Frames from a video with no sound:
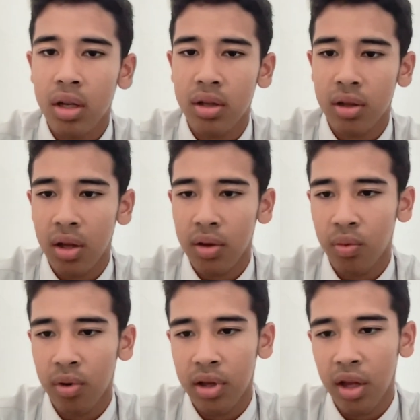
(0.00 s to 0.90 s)

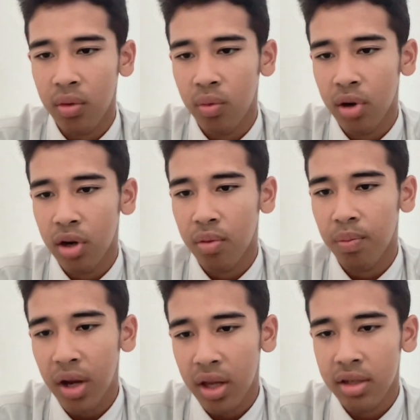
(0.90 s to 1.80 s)
that were
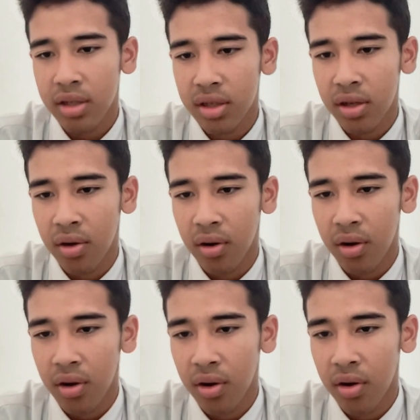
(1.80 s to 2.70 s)
pious
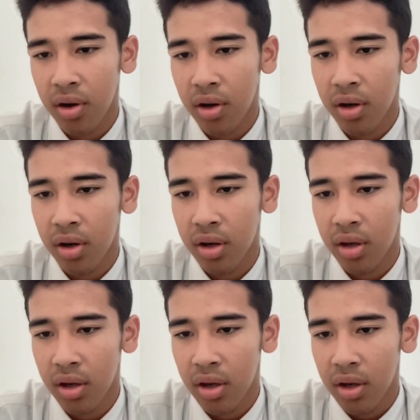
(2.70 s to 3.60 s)
or
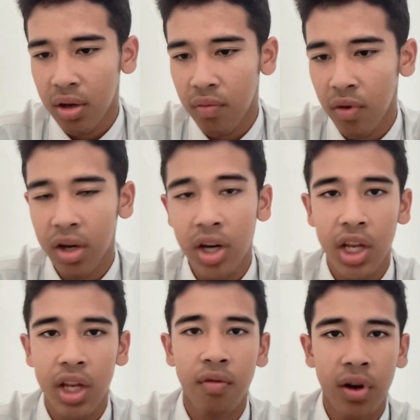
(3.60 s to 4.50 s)

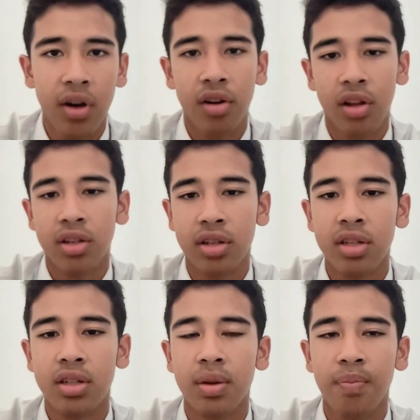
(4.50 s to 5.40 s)
very, very
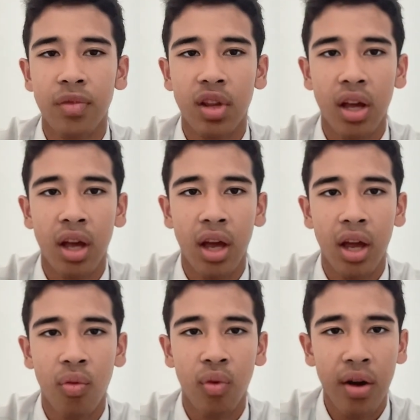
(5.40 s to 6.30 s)
religious.
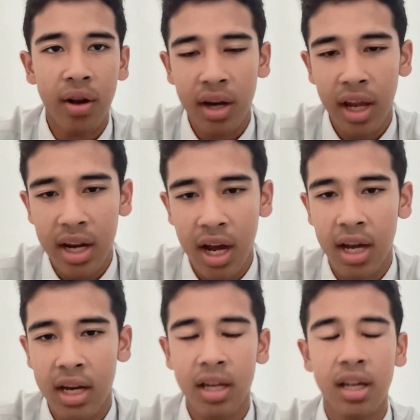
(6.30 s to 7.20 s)
And when they
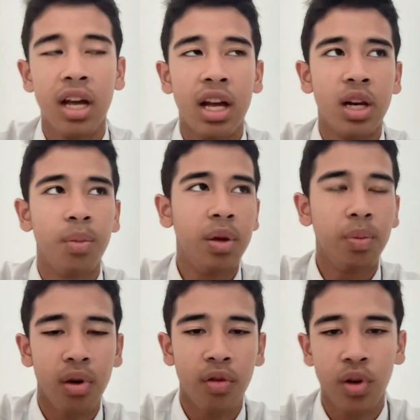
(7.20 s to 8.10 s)
died, the
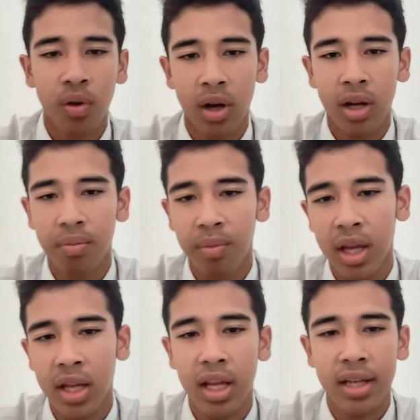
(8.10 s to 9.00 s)
people of Noah
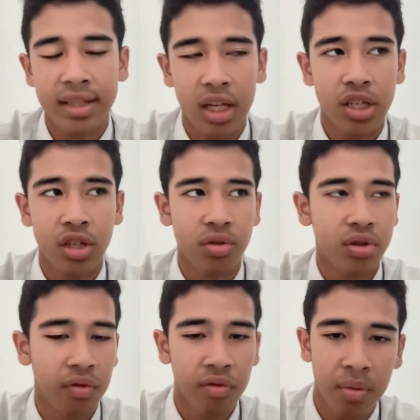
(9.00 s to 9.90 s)
made statues
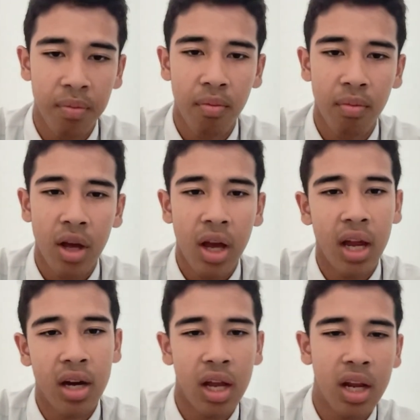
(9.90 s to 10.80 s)
of them,
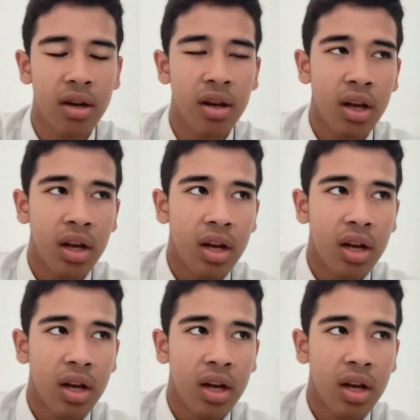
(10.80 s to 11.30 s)
and then